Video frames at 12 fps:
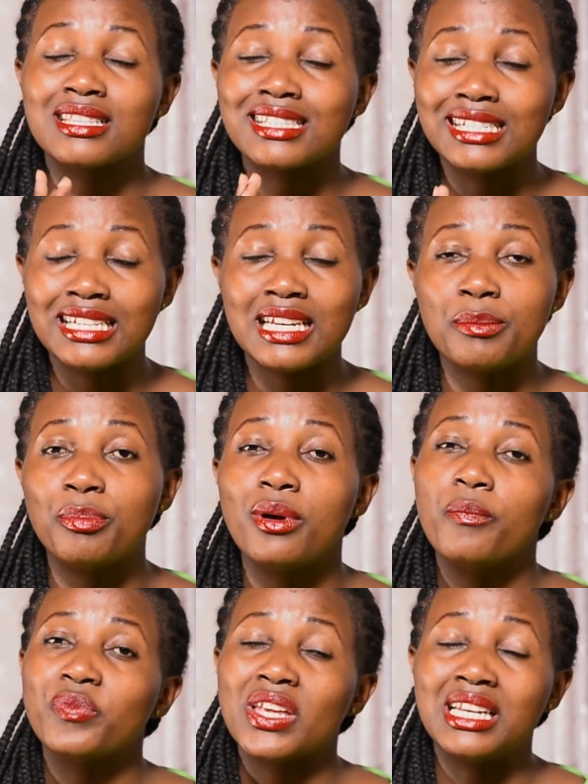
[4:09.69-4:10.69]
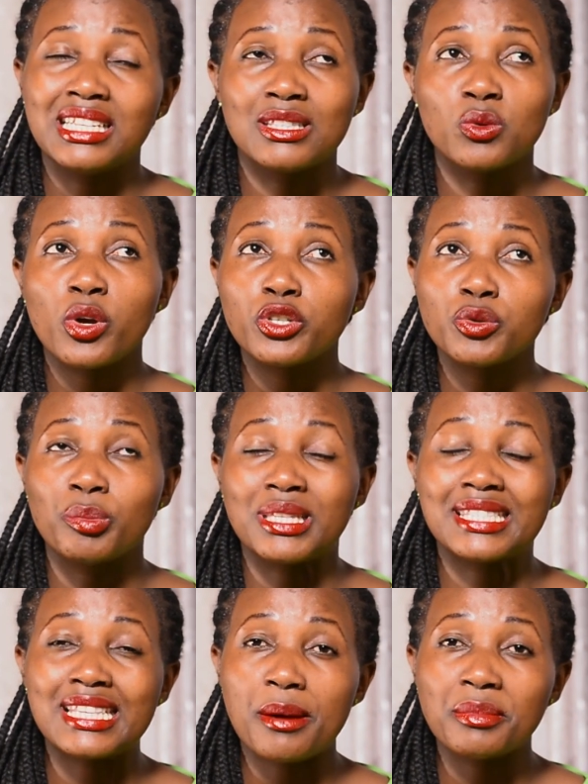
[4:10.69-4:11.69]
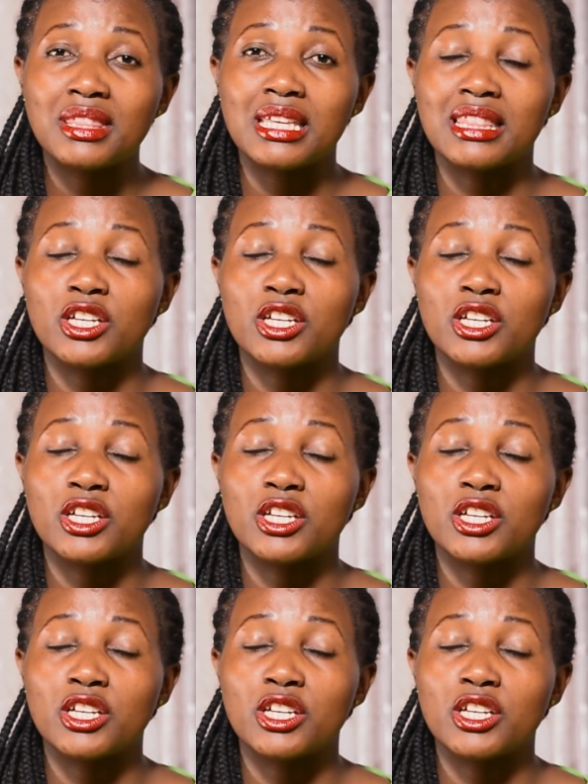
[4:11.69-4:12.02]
Sleep, it is going to be something